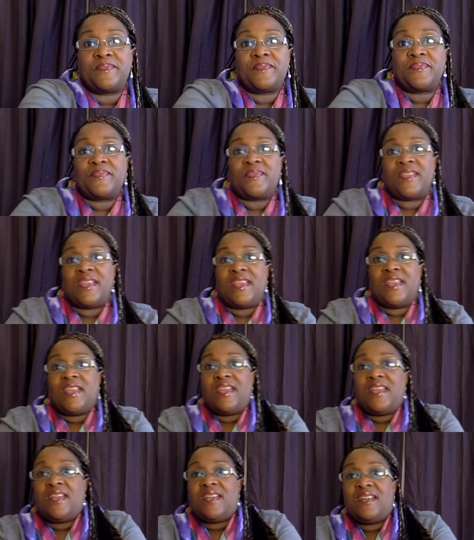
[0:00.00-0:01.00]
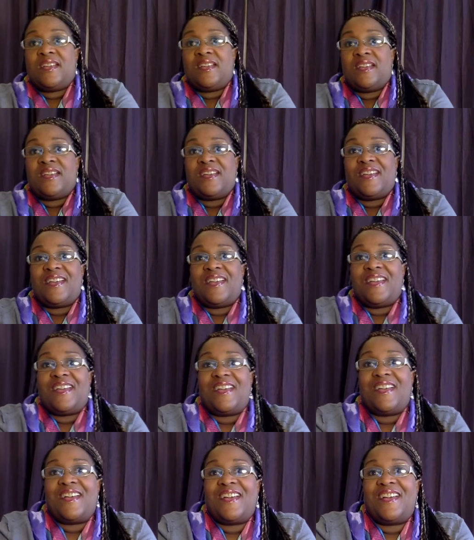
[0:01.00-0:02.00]

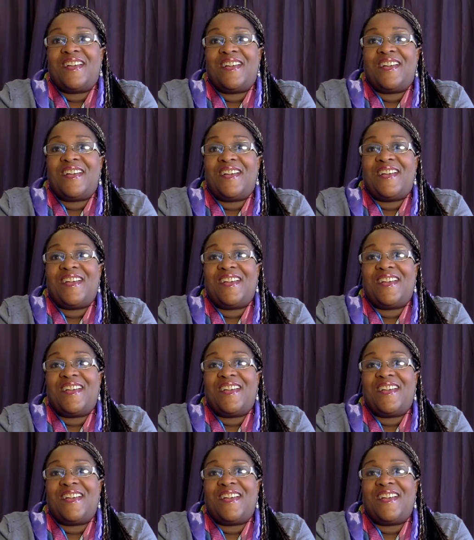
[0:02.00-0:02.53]
(no one is talking)